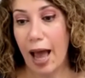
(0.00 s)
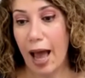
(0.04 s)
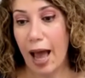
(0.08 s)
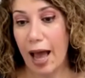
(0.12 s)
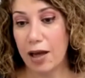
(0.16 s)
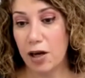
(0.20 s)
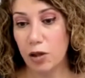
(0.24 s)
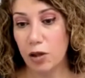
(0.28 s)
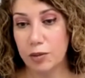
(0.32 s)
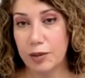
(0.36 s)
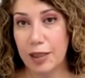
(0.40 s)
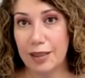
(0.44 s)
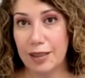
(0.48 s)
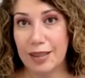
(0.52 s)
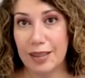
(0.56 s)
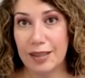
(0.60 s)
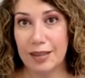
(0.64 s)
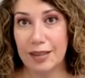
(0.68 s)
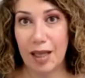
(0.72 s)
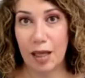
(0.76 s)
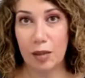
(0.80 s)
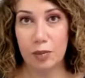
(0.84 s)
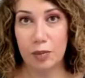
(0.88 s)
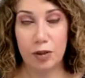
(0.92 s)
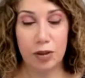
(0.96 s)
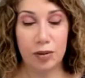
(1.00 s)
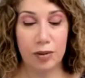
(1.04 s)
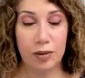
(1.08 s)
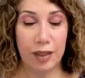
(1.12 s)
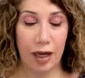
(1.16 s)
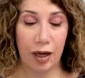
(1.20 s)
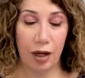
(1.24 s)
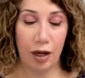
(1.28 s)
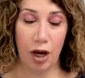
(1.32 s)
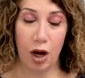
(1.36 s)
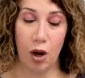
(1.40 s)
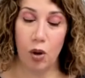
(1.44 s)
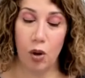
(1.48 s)
I hope that this helped you, and
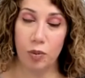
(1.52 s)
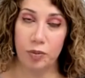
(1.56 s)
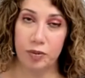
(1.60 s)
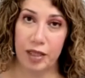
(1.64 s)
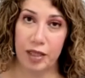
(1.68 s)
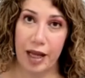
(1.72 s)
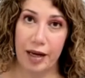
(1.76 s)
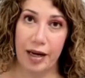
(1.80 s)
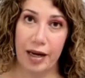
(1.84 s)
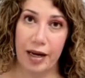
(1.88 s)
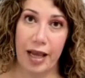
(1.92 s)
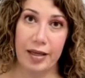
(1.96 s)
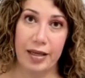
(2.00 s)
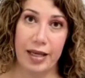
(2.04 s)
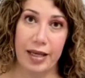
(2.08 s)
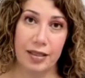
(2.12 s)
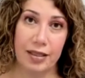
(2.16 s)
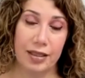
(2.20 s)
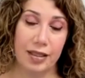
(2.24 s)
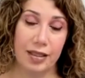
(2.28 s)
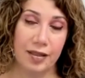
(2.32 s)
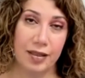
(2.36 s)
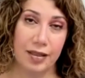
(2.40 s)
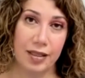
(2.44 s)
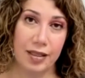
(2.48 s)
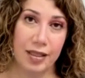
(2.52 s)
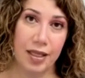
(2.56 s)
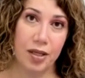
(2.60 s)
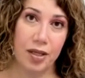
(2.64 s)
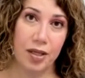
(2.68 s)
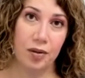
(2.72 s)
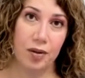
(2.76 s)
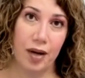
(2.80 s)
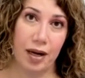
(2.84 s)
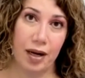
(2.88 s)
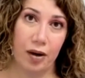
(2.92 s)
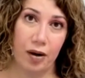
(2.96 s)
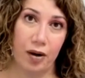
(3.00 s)
I hope that I get to see
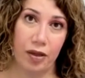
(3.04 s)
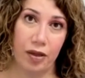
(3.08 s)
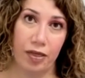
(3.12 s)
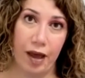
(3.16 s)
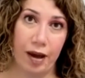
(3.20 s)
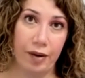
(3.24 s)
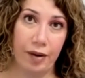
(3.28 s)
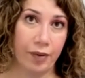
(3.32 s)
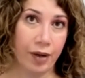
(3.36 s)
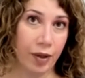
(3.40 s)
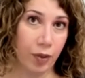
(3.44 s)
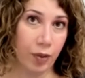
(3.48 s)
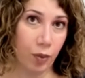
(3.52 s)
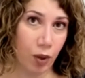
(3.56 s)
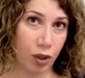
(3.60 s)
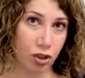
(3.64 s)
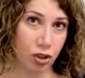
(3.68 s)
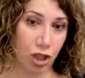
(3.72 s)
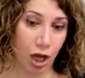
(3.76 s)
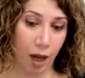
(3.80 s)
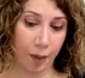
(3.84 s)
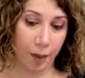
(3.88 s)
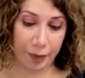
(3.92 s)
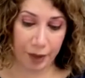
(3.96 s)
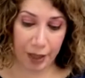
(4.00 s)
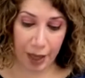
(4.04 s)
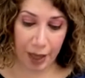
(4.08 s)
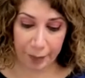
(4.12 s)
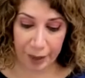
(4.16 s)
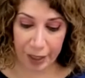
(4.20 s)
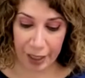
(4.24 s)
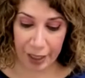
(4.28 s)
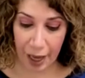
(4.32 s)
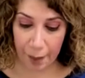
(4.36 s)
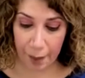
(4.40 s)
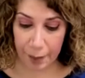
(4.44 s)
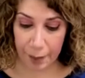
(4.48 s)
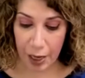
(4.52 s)
you at our thyroid workshop
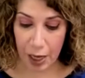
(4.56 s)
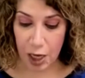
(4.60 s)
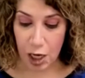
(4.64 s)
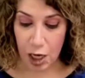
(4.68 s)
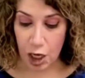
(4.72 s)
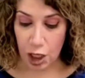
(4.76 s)
coming up